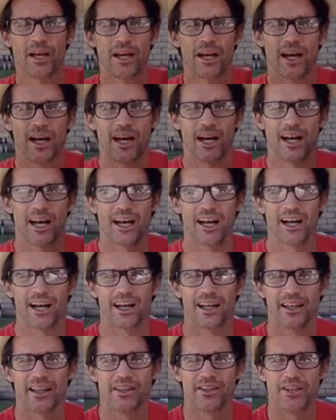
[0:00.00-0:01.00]

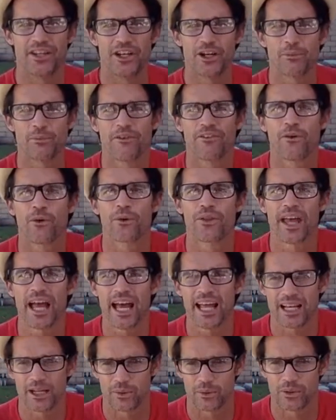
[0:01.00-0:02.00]
The year before
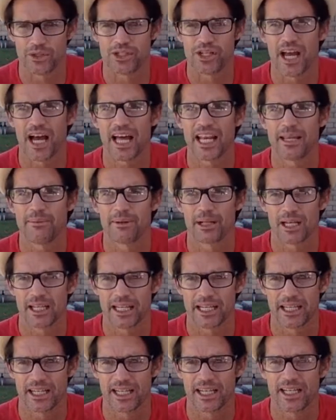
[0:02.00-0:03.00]
that, it was Yadi
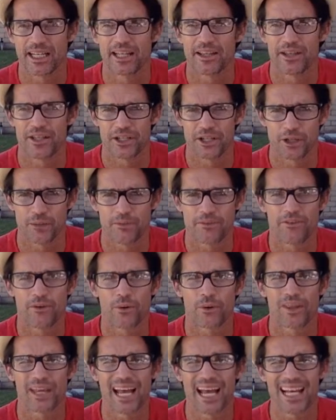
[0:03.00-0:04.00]
Molina. The year
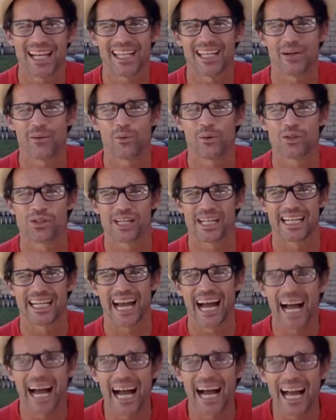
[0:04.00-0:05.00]
before that, it was a
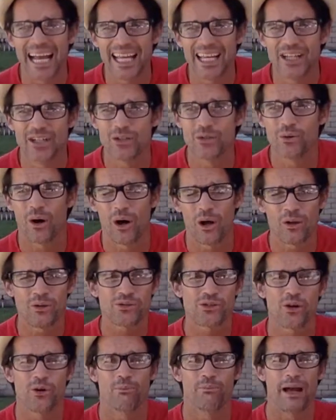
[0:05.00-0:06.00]
guy who
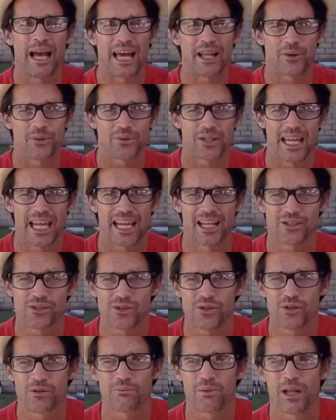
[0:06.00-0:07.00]
also battled
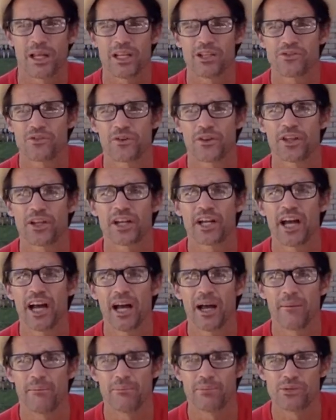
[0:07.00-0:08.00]
cancer and plays for the
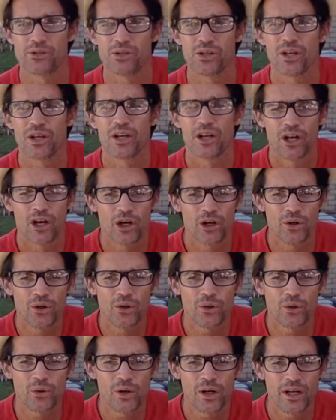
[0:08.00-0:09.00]
Cubs,
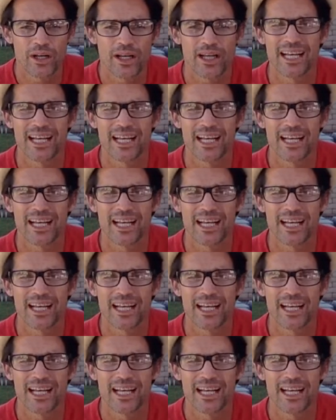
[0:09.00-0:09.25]
who